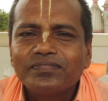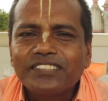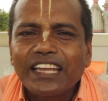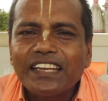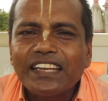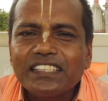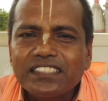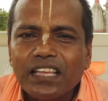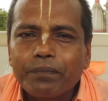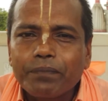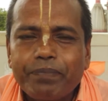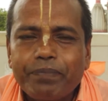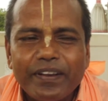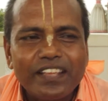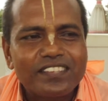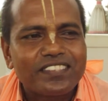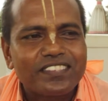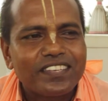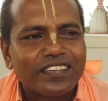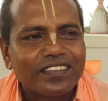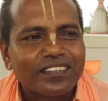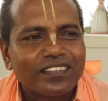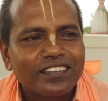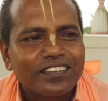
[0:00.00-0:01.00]
That is the
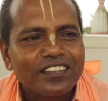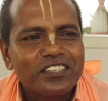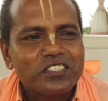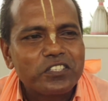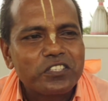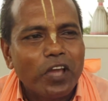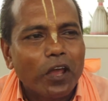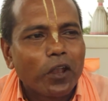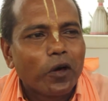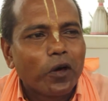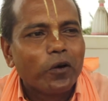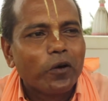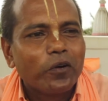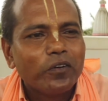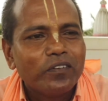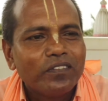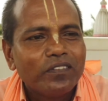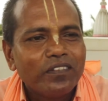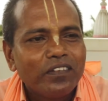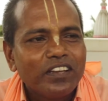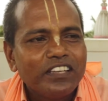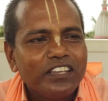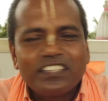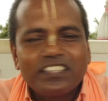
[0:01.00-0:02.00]
preaching. Chalo,
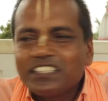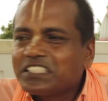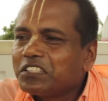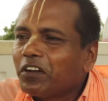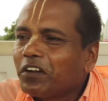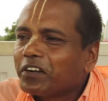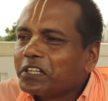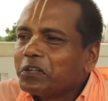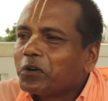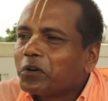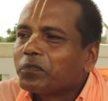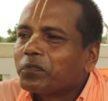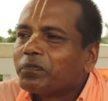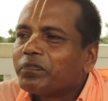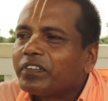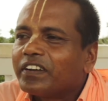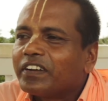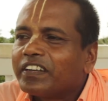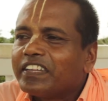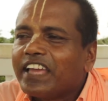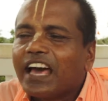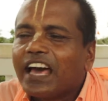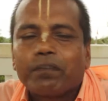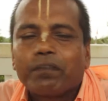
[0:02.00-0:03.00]
this is not your
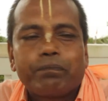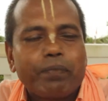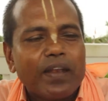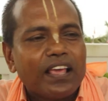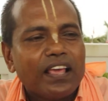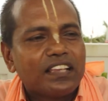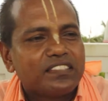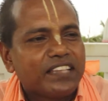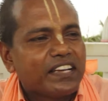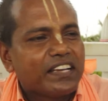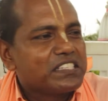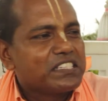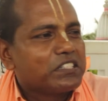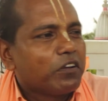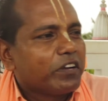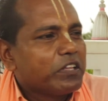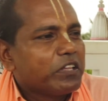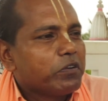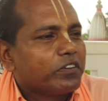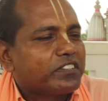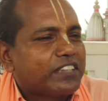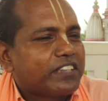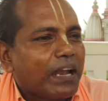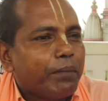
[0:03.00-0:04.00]
real place. That is
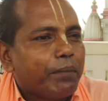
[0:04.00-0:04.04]
not your